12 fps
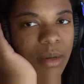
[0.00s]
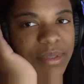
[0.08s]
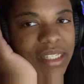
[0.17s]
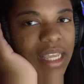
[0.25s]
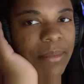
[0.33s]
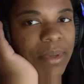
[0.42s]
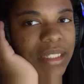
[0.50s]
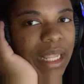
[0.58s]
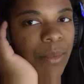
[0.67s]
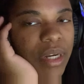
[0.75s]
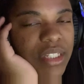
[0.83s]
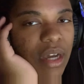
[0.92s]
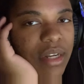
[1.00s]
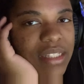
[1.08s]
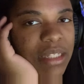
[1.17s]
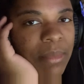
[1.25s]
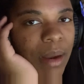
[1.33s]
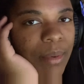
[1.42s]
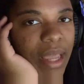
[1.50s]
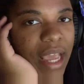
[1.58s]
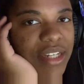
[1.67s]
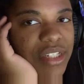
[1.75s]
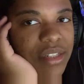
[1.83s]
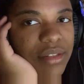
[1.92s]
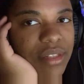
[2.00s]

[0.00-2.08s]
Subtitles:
upset because I wanted y'all to see my reaction,